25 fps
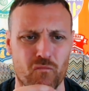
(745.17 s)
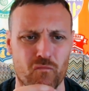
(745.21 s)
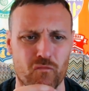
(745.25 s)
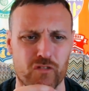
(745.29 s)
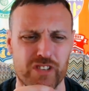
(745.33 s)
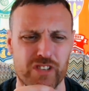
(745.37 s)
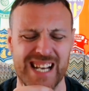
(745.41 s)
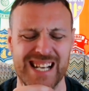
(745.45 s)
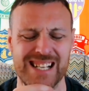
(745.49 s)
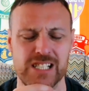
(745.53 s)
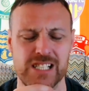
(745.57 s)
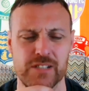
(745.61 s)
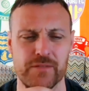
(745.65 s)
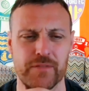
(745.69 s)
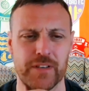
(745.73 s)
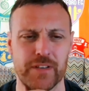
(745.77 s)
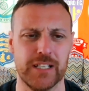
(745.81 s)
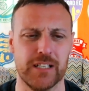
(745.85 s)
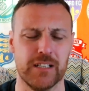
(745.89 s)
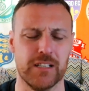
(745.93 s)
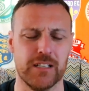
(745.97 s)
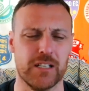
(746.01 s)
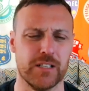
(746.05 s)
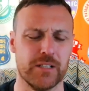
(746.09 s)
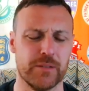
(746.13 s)
Shells have had
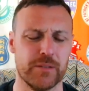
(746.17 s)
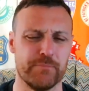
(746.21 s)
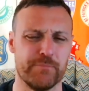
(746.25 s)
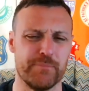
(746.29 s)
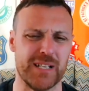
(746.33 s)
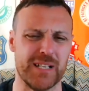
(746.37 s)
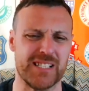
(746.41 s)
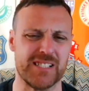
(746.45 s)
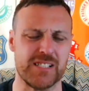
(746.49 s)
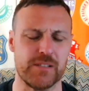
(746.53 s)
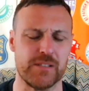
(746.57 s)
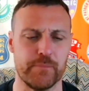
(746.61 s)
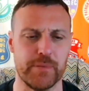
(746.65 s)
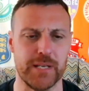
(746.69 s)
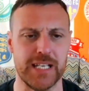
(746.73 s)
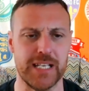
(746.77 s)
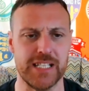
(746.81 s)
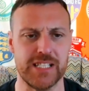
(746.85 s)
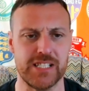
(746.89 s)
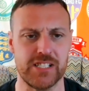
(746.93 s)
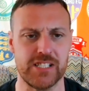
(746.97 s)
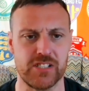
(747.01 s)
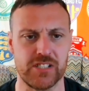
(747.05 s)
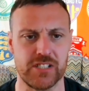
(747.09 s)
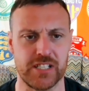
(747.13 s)
a lot of bits and
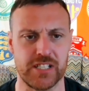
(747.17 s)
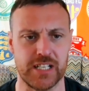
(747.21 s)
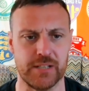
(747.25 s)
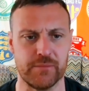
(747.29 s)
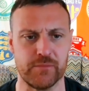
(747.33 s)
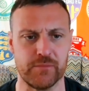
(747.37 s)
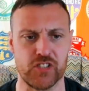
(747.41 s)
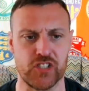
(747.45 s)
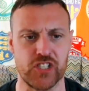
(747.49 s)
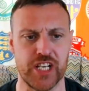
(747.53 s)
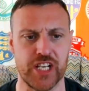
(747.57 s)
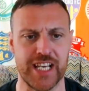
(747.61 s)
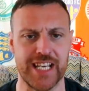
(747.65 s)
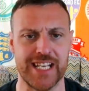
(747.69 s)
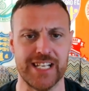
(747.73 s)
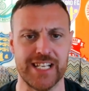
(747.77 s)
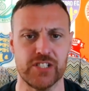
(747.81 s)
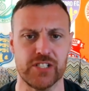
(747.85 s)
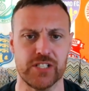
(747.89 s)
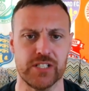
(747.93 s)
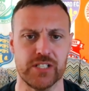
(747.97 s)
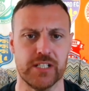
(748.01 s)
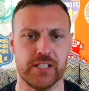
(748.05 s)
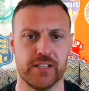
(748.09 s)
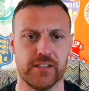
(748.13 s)
pieces in terms of
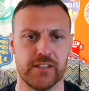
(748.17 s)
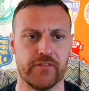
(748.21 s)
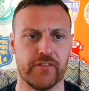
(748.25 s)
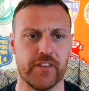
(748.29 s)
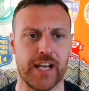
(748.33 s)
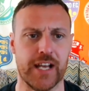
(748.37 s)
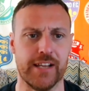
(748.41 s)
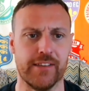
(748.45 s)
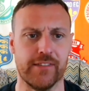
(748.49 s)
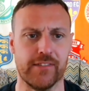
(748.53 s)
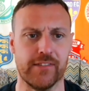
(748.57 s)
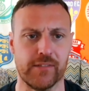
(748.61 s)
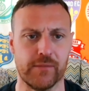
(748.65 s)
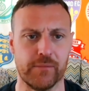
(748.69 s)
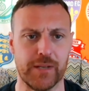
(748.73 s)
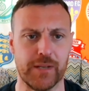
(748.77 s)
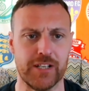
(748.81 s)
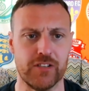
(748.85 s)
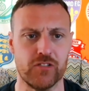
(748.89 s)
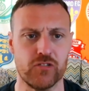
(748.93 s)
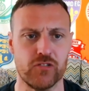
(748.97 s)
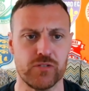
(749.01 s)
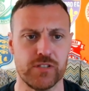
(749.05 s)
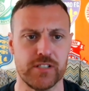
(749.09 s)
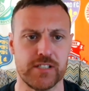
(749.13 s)
changing in defence and
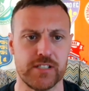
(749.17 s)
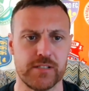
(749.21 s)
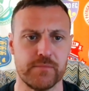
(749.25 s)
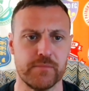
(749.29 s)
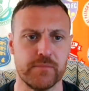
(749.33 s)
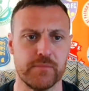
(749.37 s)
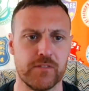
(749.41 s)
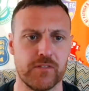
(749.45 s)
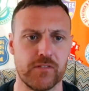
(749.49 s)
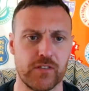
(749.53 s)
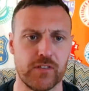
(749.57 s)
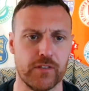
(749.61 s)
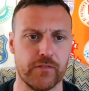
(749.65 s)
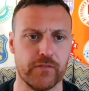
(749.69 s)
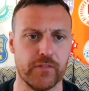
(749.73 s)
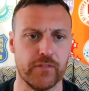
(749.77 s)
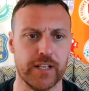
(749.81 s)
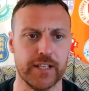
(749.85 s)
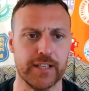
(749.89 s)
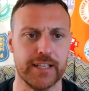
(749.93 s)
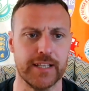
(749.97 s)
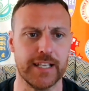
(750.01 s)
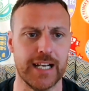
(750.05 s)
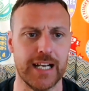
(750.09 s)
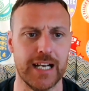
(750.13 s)
injuries and stuff
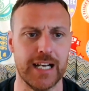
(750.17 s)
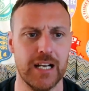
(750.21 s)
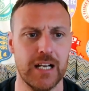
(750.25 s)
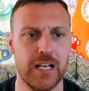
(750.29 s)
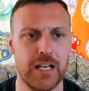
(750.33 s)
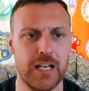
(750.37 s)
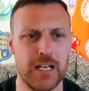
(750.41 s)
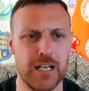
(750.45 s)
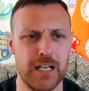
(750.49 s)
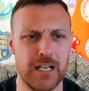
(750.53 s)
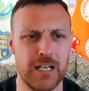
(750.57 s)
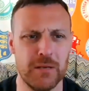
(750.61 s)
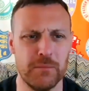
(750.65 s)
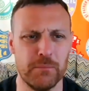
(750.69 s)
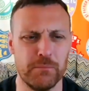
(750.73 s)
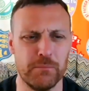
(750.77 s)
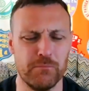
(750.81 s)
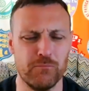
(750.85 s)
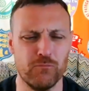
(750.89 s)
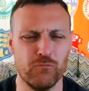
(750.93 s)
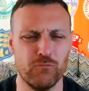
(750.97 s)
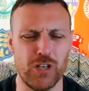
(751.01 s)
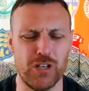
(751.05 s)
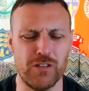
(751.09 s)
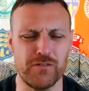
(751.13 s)
like that.
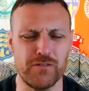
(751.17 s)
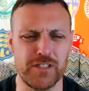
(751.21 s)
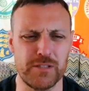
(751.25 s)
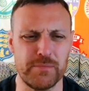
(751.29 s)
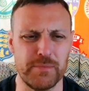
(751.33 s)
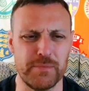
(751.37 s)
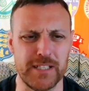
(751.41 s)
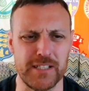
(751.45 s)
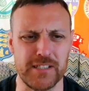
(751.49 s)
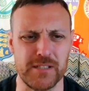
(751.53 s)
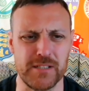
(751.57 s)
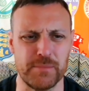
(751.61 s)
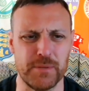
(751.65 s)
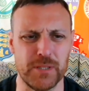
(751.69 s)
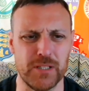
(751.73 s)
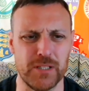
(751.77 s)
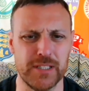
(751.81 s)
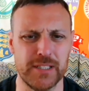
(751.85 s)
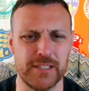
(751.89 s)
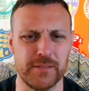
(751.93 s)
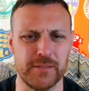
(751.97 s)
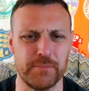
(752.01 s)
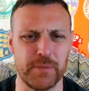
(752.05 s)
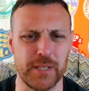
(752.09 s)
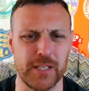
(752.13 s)
Rovers will be
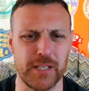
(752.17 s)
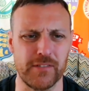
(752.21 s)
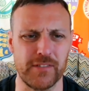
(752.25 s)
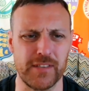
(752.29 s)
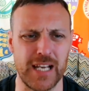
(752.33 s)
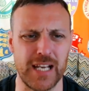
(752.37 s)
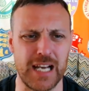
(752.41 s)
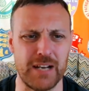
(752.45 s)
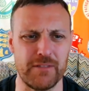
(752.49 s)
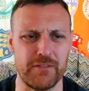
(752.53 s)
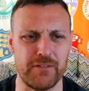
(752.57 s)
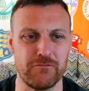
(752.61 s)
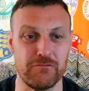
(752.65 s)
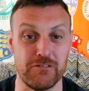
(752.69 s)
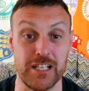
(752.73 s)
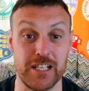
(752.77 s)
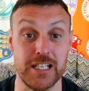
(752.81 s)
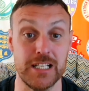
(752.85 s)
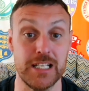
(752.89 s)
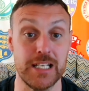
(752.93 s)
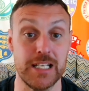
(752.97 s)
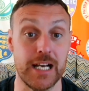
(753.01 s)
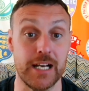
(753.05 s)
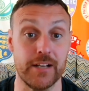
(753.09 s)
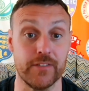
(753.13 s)
disappointed because they haven't
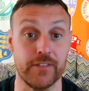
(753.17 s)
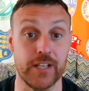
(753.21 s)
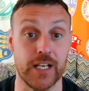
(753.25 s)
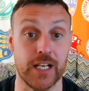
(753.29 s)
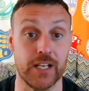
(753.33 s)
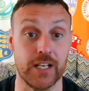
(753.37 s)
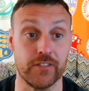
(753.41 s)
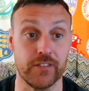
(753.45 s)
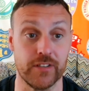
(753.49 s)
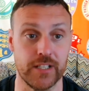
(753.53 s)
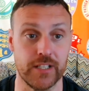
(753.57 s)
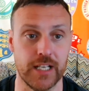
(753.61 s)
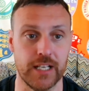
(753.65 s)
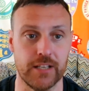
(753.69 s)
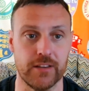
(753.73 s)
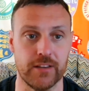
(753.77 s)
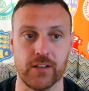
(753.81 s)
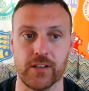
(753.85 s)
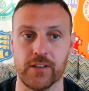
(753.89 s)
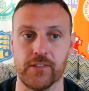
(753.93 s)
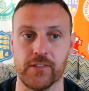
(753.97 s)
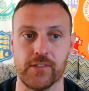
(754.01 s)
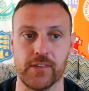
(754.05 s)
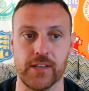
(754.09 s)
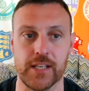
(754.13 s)
really had that, and yet they're
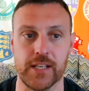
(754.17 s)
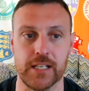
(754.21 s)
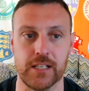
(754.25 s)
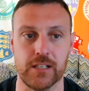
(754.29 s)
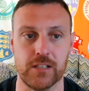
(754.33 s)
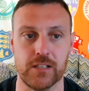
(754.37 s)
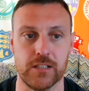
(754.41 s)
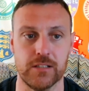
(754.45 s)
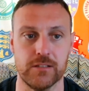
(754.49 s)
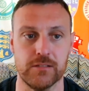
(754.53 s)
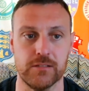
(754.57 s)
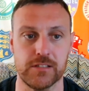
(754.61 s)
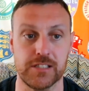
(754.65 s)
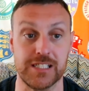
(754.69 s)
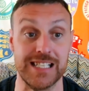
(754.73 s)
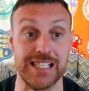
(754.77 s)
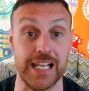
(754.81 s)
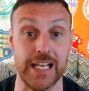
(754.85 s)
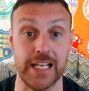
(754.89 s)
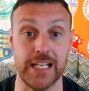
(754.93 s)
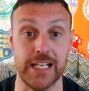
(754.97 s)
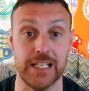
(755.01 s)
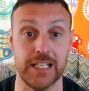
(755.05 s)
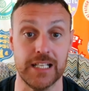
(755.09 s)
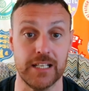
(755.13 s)
conceding goals.
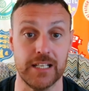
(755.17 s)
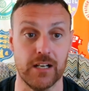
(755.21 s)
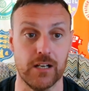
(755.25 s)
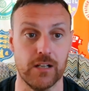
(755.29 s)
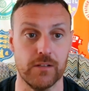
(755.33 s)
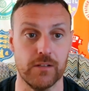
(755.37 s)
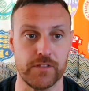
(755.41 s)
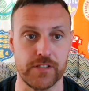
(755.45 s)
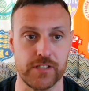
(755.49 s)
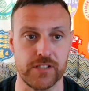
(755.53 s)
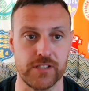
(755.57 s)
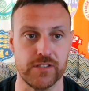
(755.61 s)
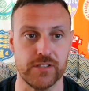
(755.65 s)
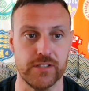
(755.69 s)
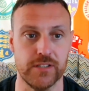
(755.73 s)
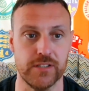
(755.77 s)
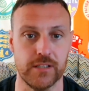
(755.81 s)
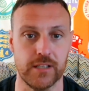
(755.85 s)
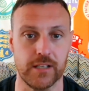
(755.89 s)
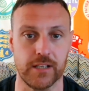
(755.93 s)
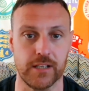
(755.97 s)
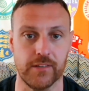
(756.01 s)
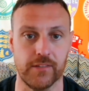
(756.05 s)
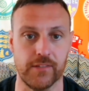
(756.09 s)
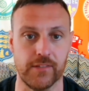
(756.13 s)
Lately, all of a sudden,
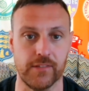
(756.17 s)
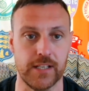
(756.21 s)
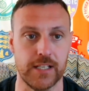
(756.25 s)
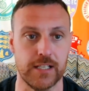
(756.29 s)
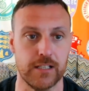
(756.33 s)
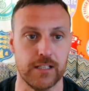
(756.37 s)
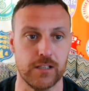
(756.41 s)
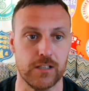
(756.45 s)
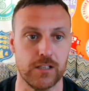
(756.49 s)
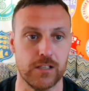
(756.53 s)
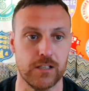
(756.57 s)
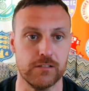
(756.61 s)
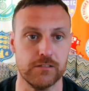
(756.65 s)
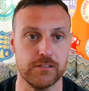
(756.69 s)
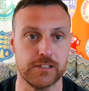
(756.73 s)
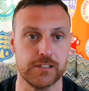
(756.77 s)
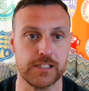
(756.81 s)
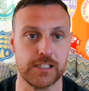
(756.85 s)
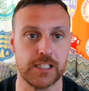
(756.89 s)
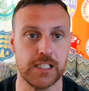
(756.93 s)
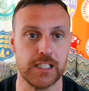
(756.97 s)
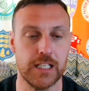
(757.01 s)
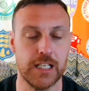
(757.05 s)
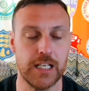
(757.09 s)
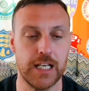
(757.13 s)
they're conceding goals.